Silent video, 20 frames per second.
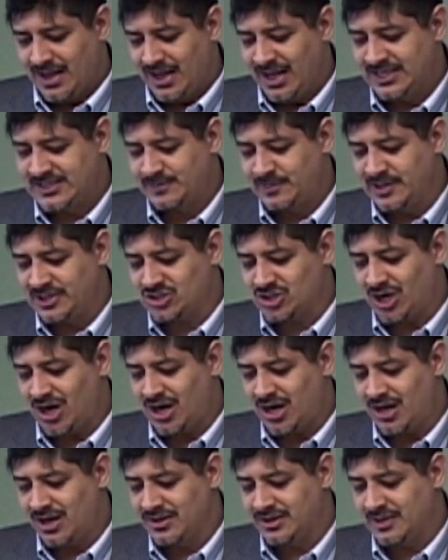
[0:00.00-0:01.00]
It's been
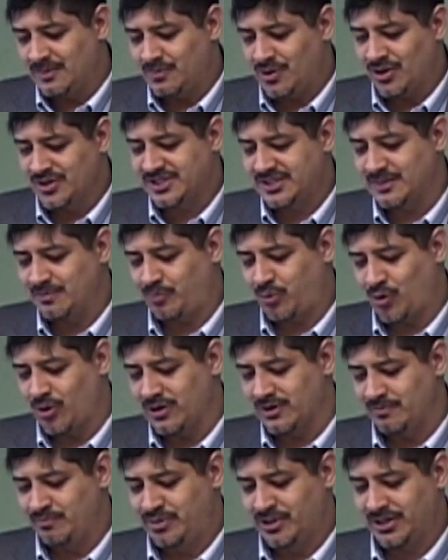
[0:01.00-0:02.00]
called the most
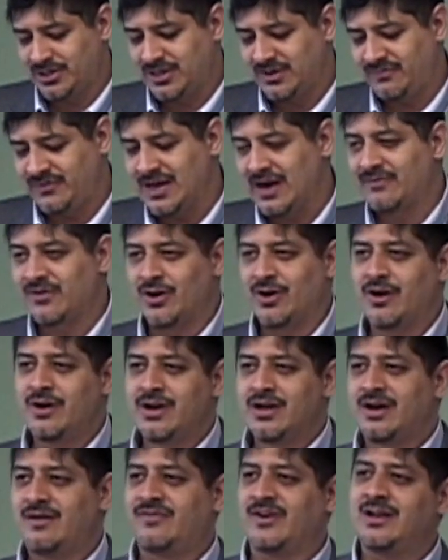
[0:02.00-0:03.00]
important book you've never
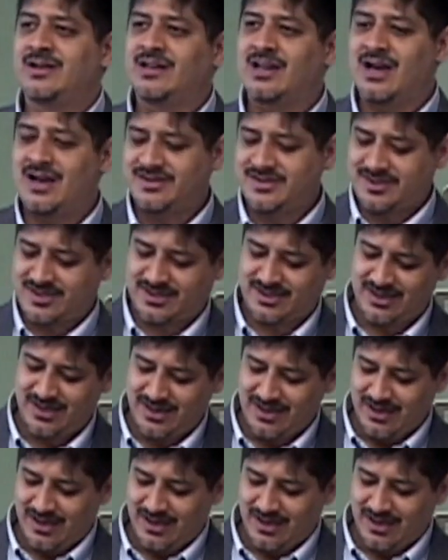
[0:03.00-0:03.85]
heard of, unless